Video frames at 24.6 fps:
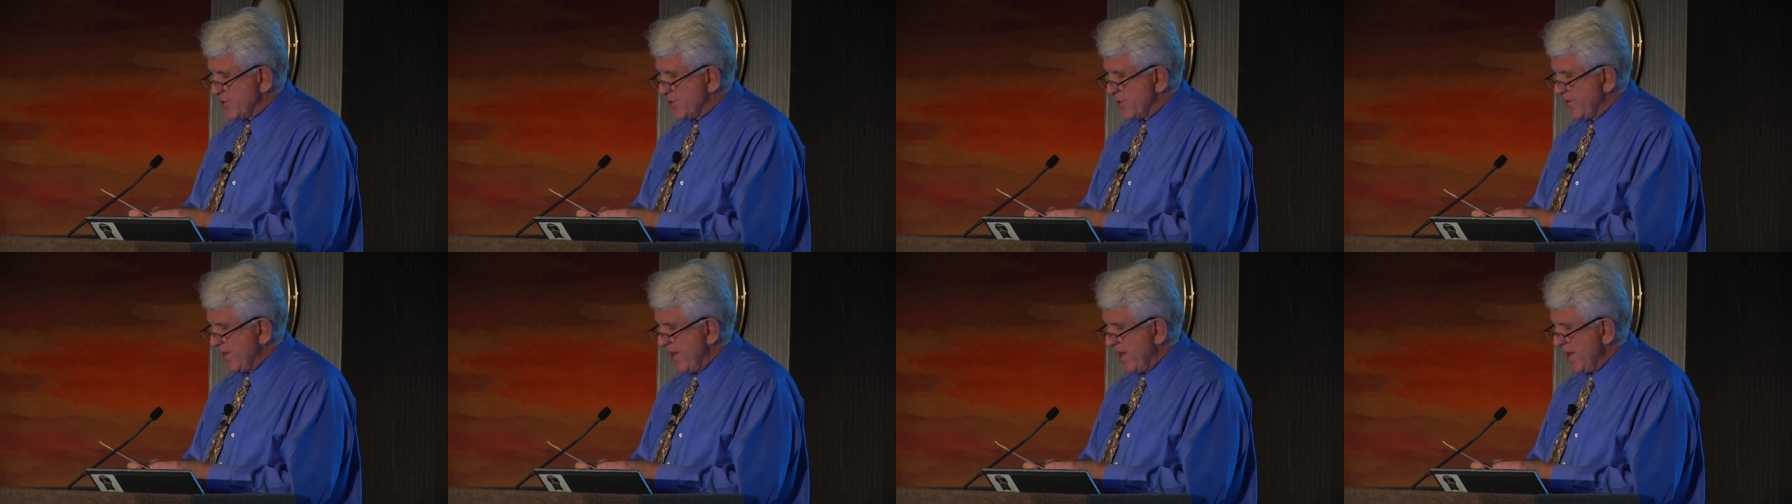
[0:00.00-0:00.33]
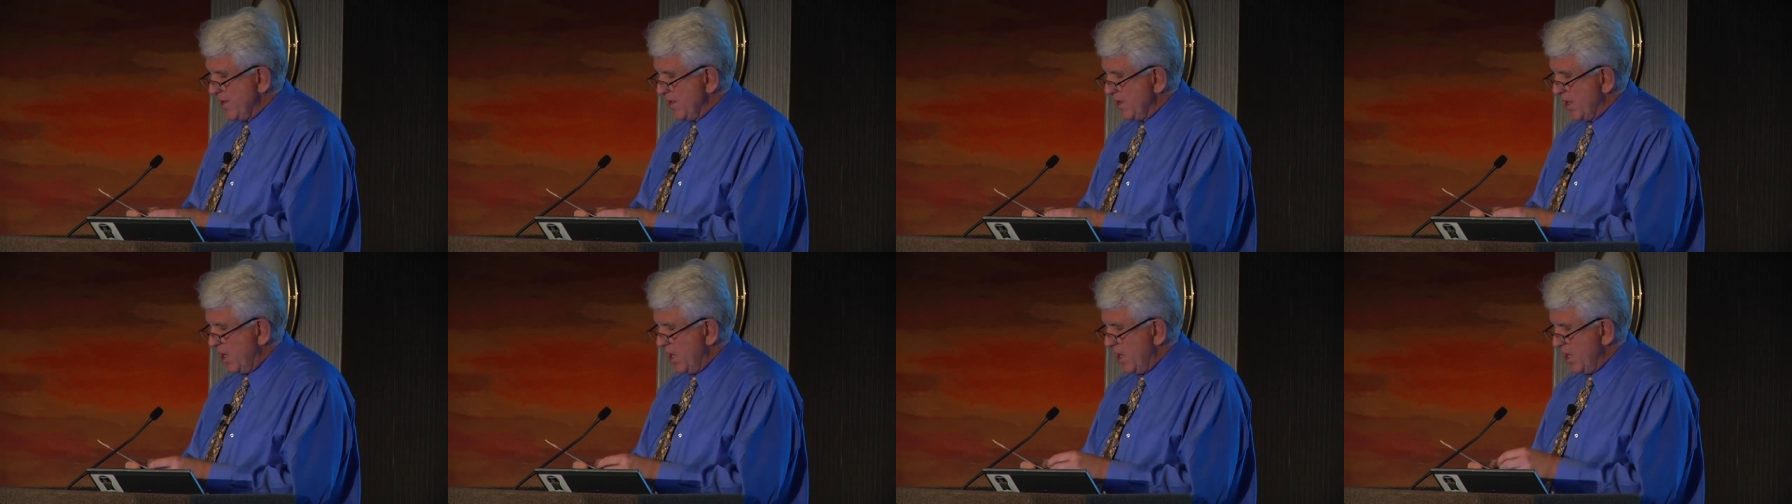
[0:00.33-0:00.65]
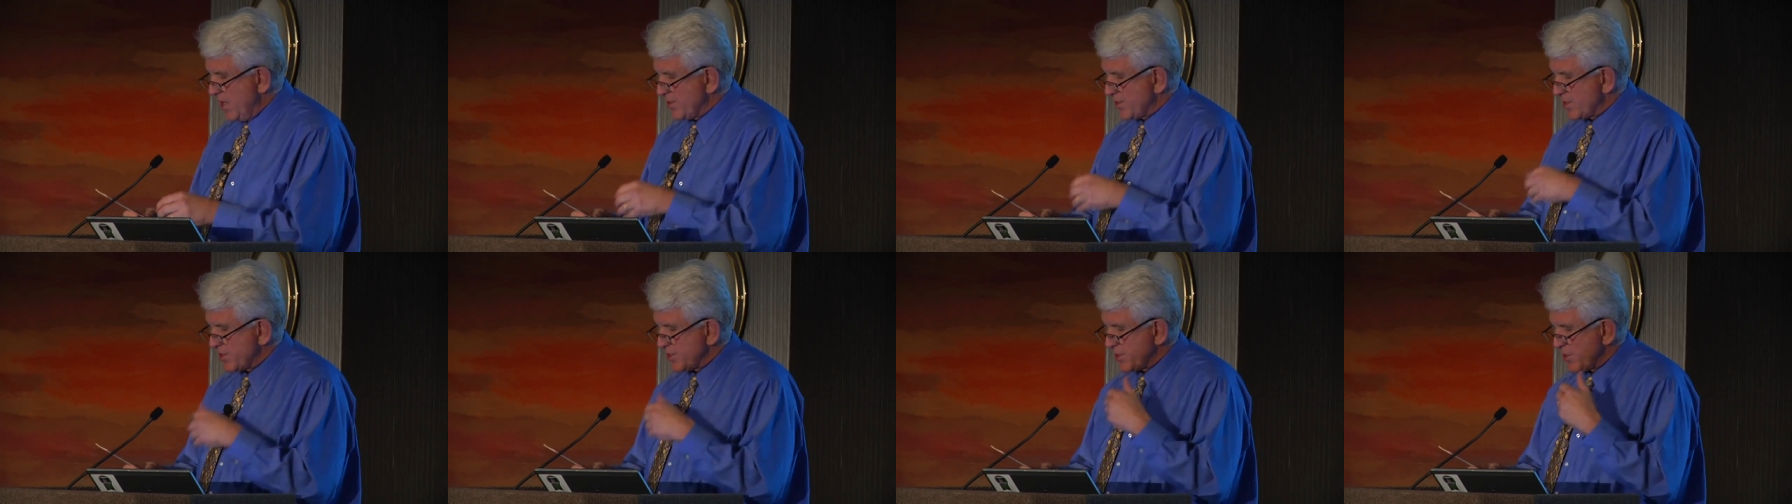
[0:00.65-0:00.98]
So then
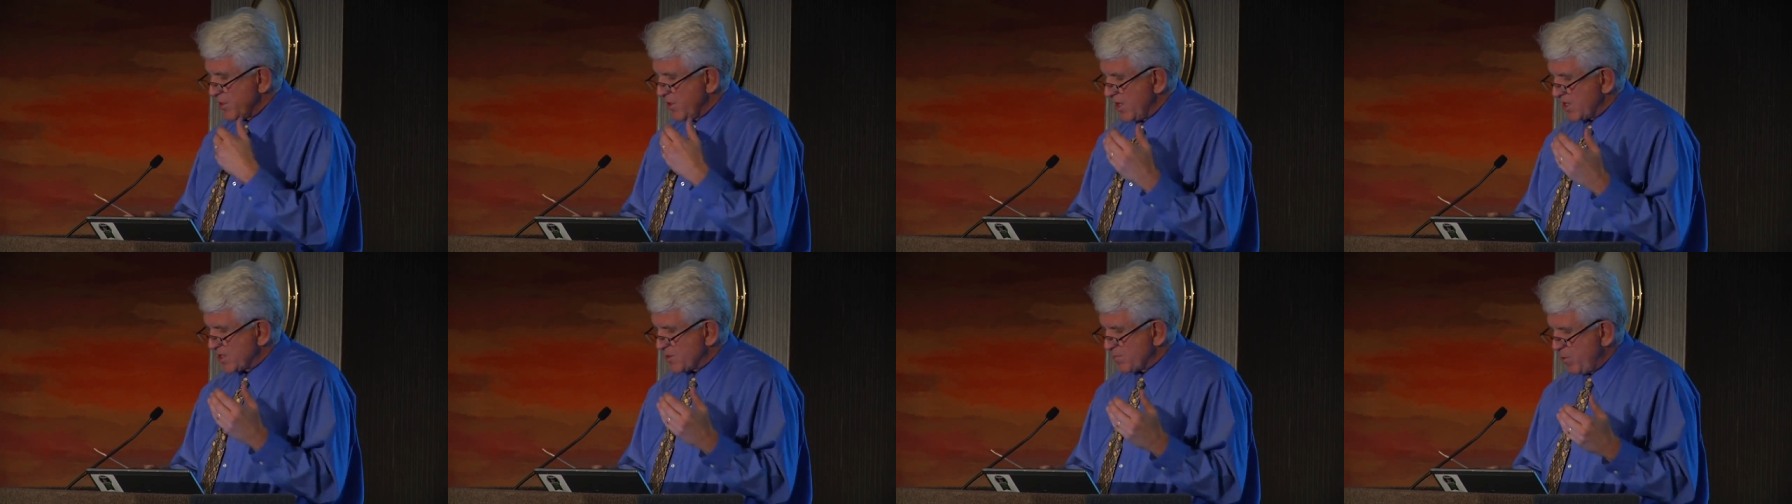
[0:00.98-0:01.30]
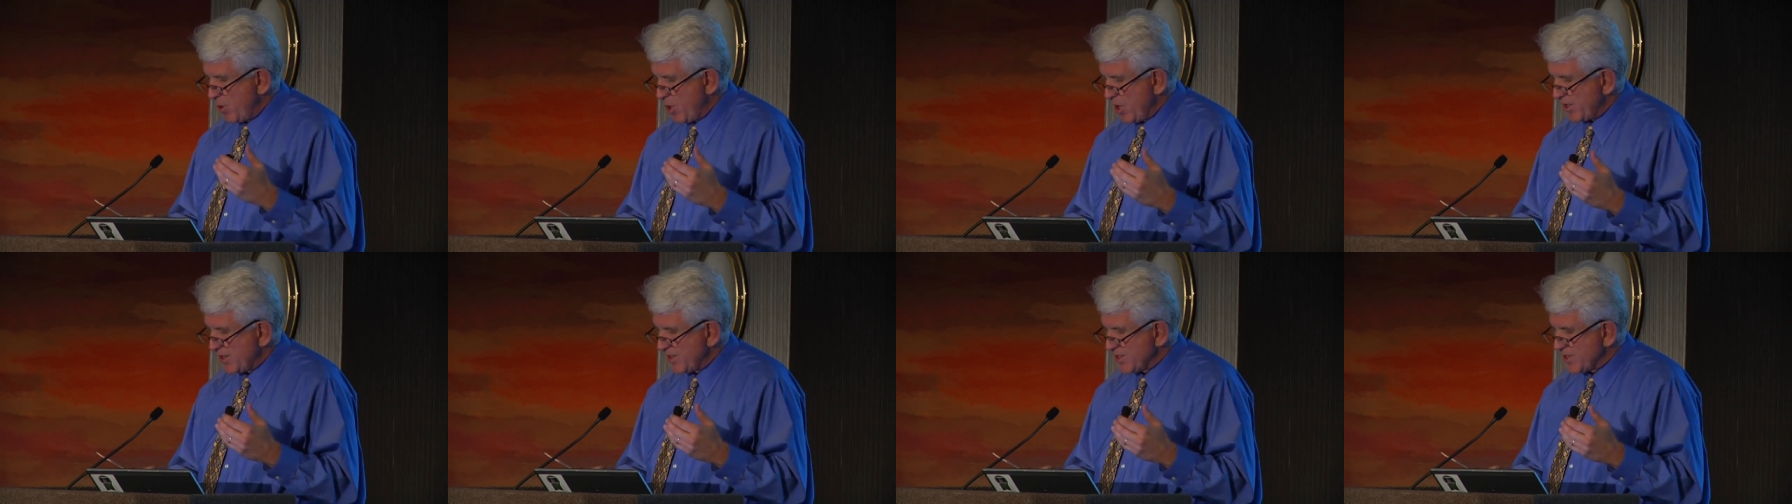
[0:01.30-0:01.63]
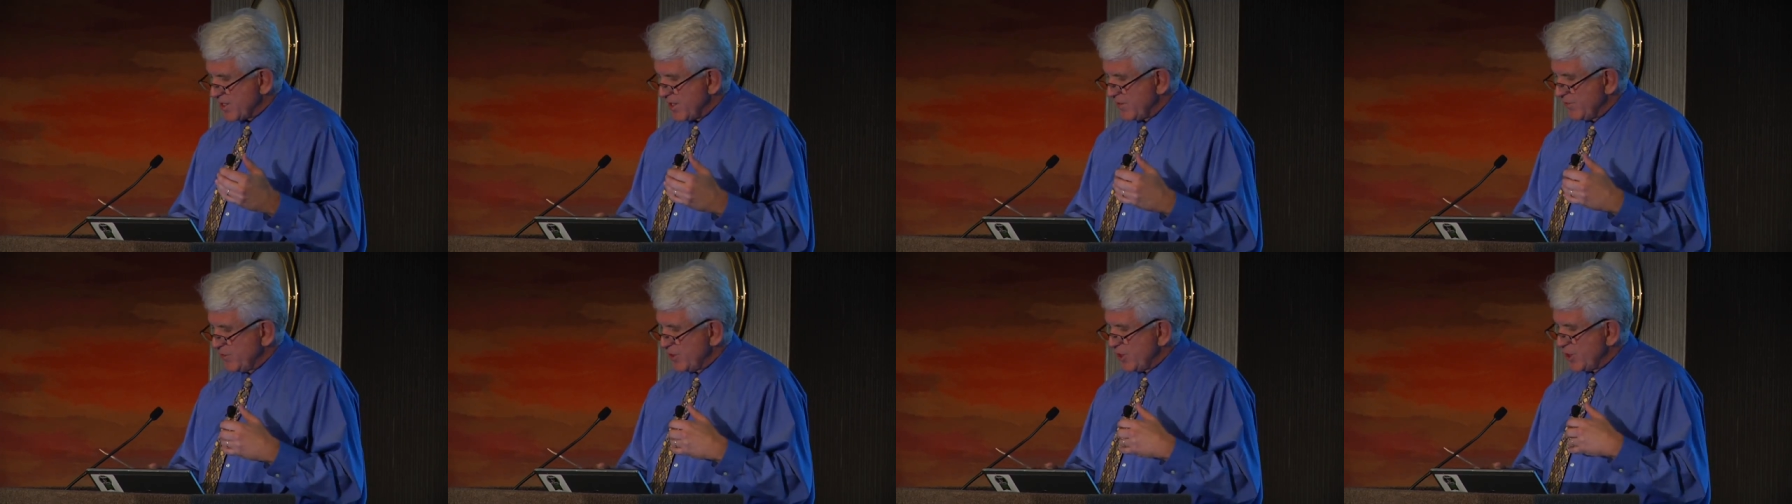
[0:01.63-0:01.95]
on to Xerox PARC in
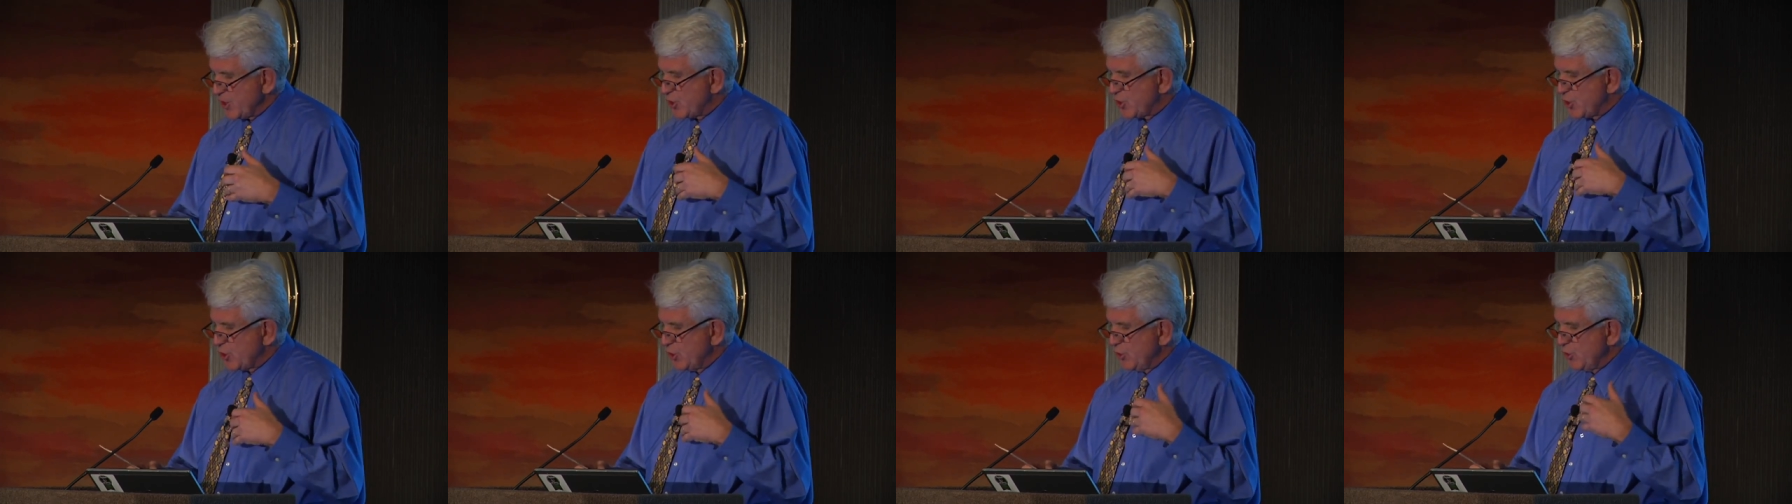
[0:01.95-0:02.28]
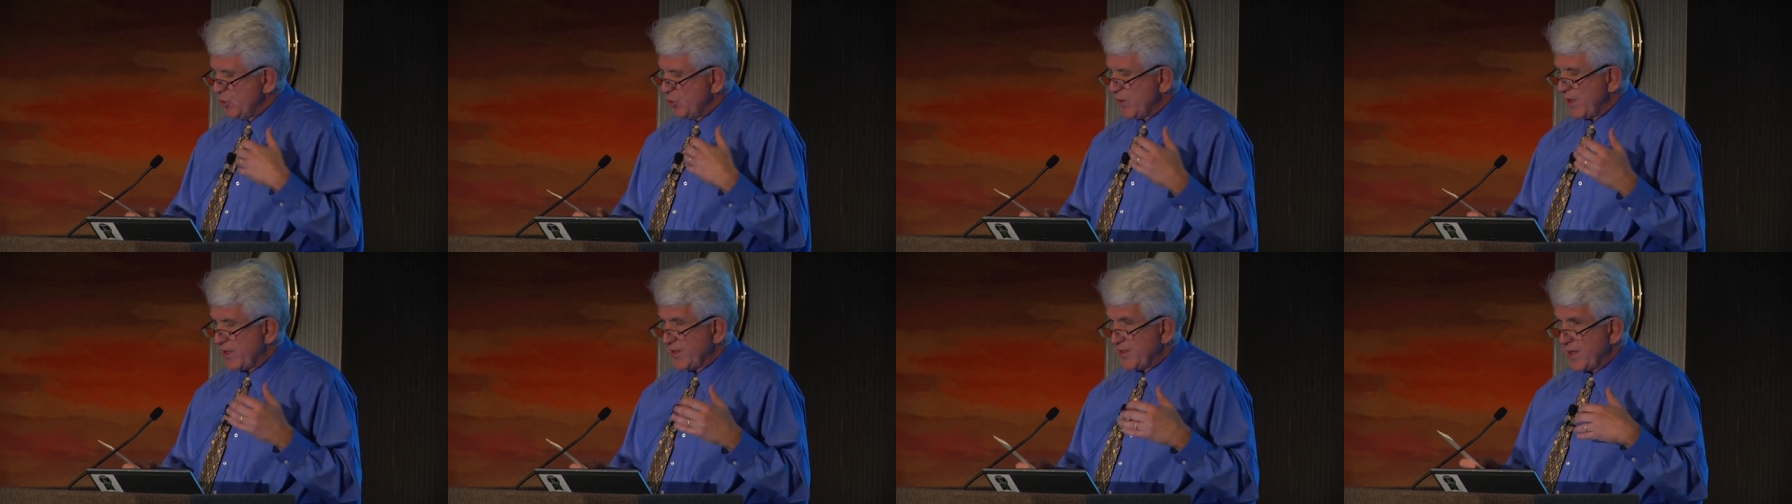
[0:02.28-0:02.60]
72,